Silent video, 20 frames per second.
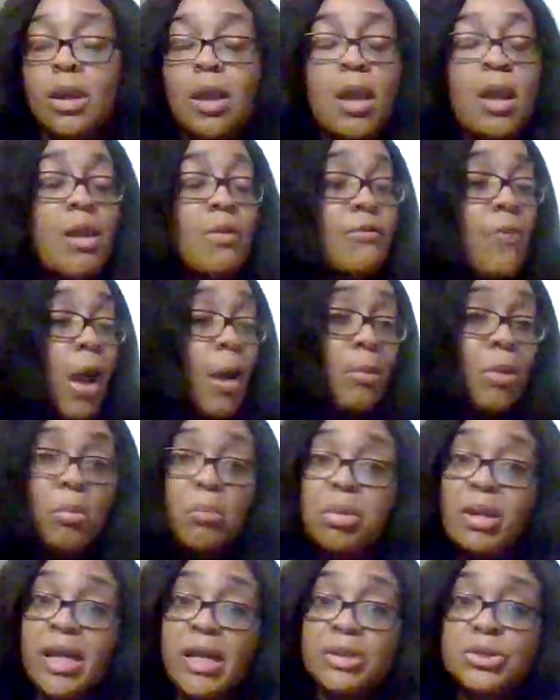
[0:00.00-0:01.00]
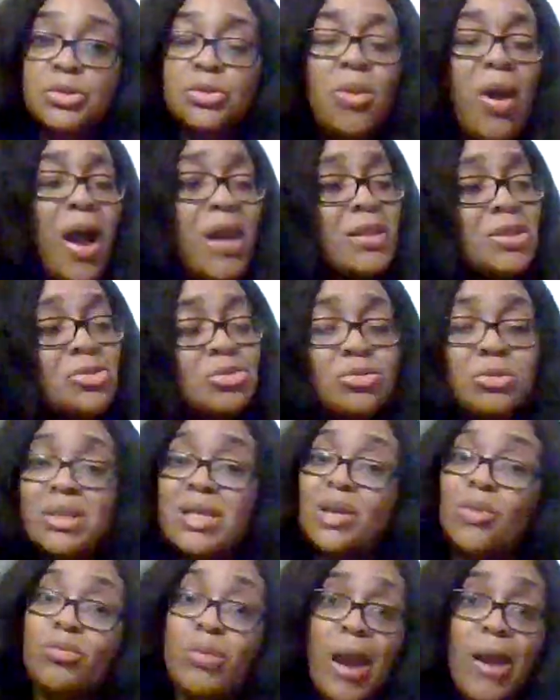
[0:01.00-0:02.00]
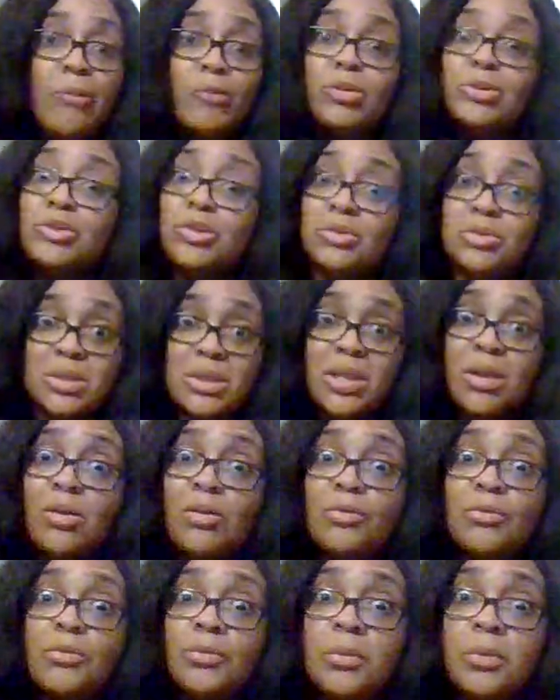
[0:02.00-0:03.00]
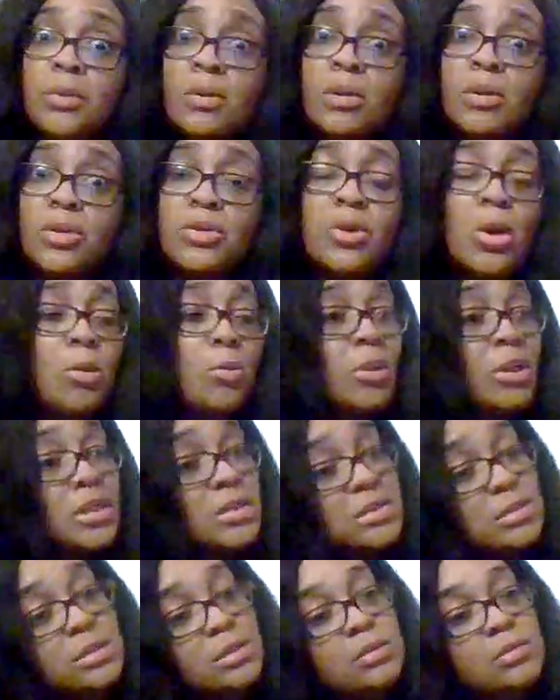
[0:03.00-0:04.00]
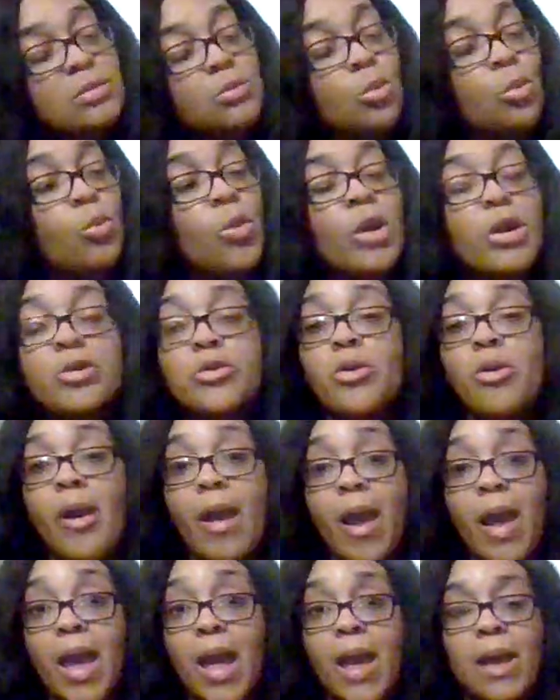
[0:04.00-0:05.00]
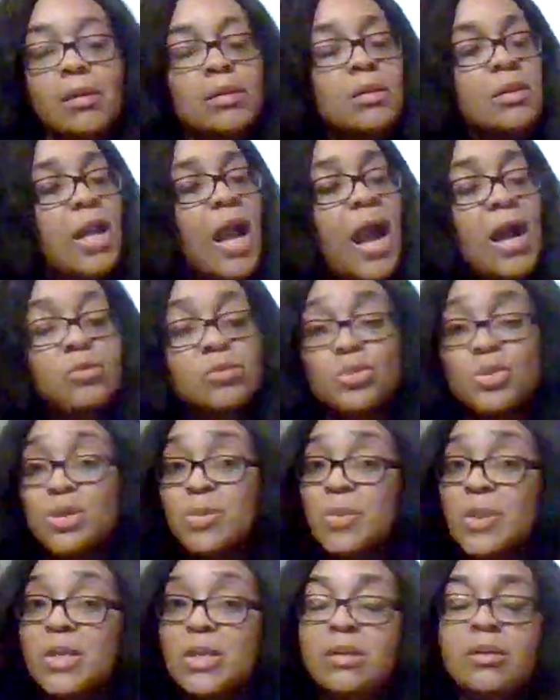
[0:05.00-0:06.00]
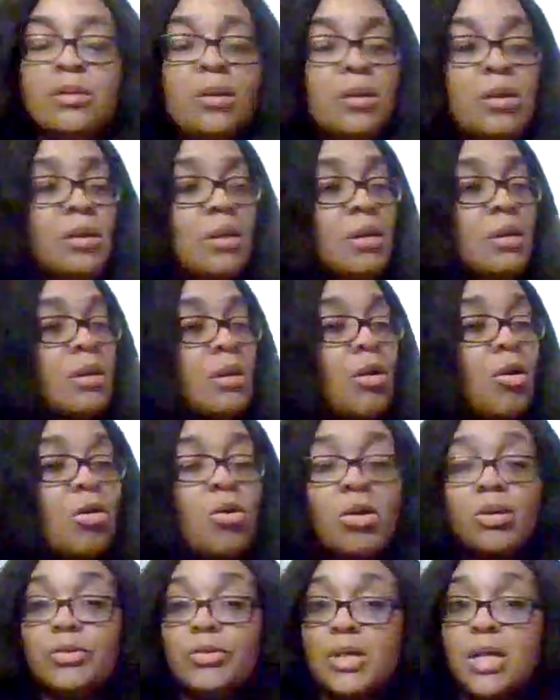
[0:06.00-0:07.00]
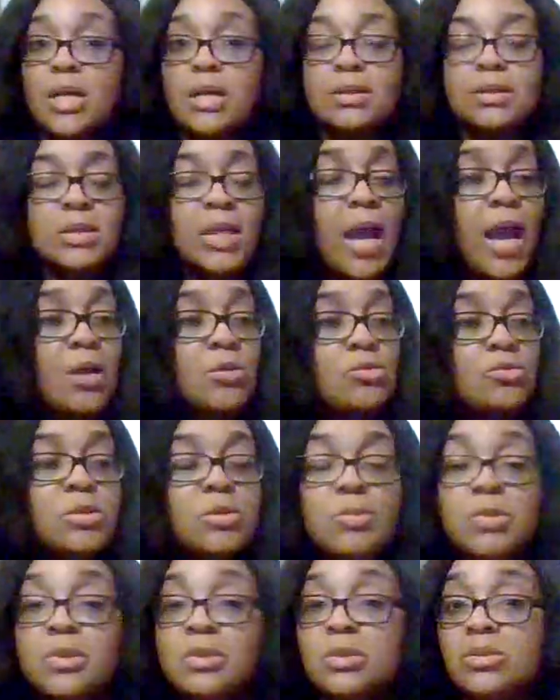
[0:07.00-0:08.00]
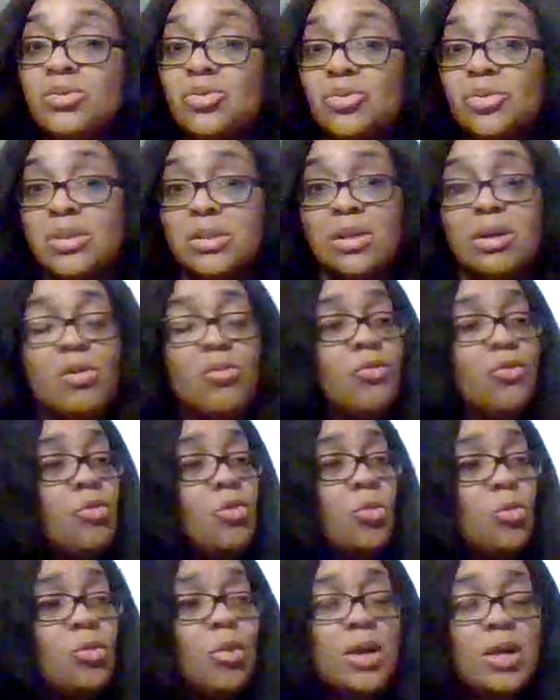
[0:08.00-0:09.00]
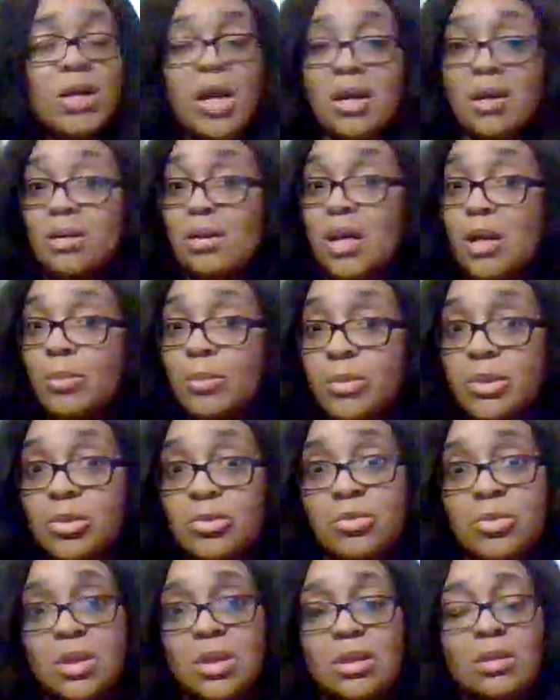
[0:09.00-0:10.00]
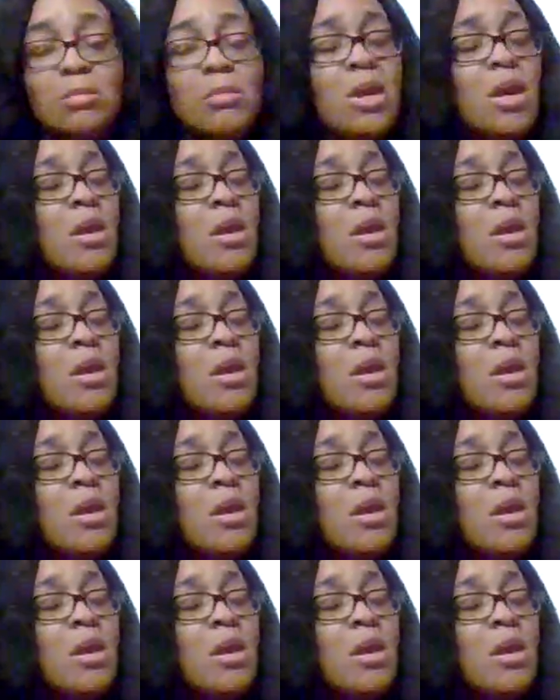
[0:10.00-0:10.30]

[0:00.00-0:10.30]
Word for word: if I'm going to bless you, I need you to get right with yourself. You know, because the, the where you're at, how you speak, on things, how you speak to yourself, what kind of company you keep.